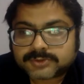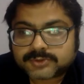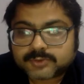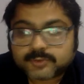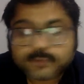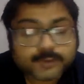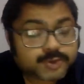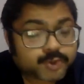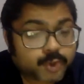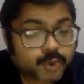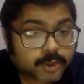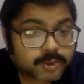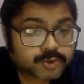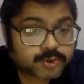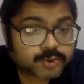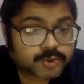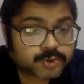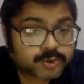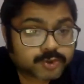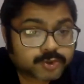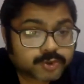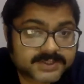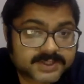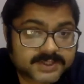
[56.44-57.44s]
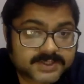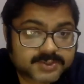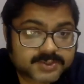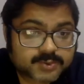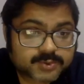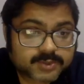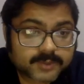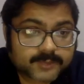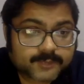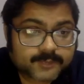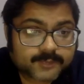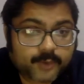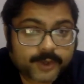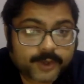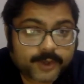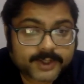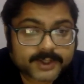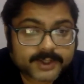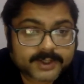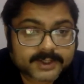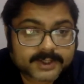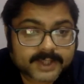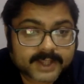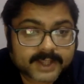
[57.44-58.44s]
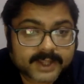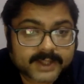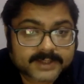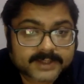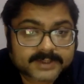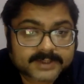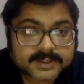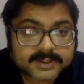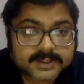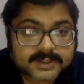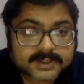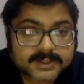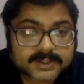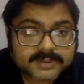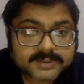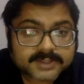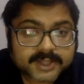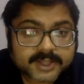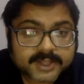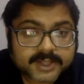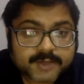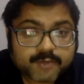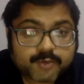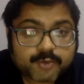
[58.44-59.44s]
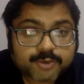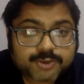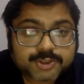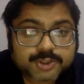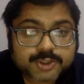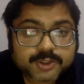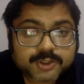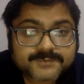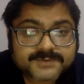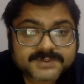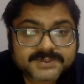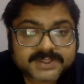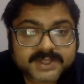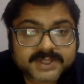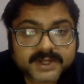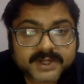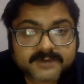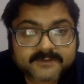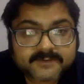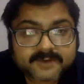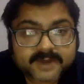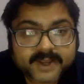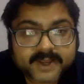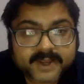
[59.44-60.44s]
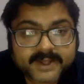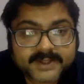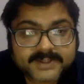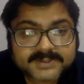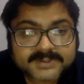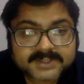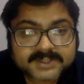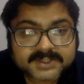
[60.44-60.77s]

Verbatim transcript: Which also brings us to the point that the erosion of state rights, the